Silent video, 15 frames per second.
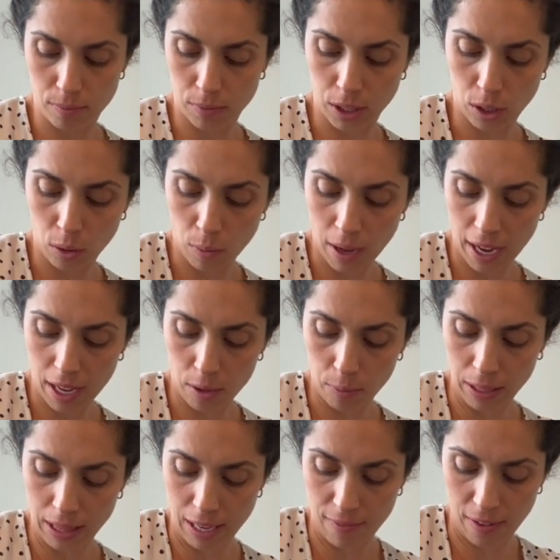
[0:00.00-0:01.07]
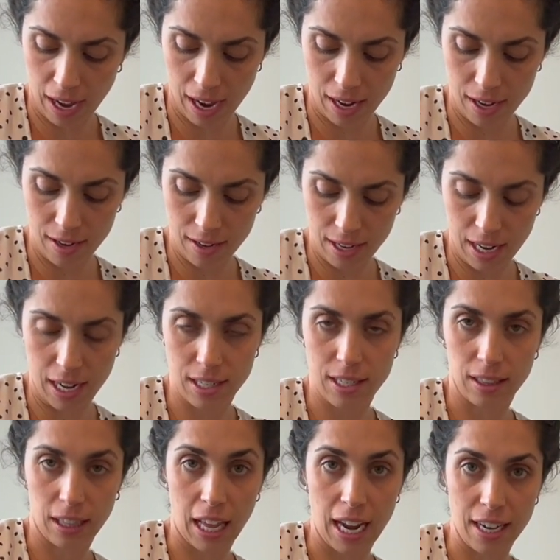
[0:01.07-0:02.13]
little while, when they've had it
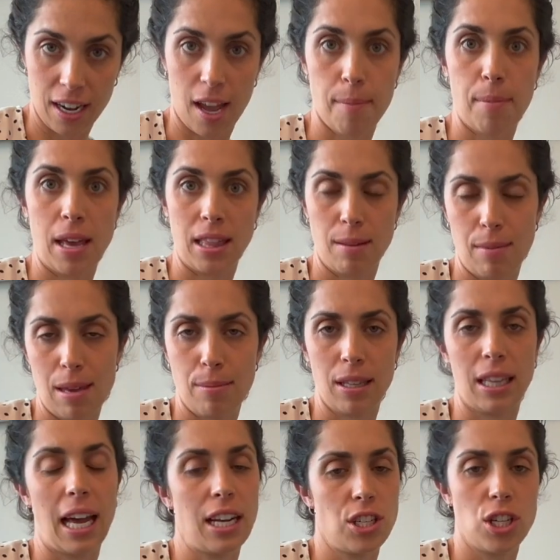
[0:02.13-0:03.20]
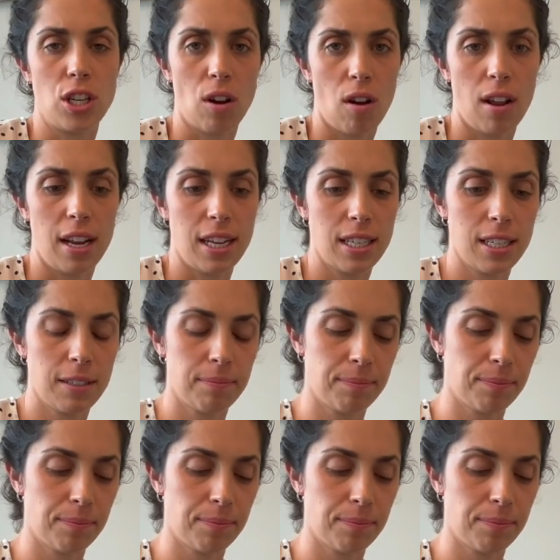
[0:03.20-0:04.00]
lined up and the baby latching on it.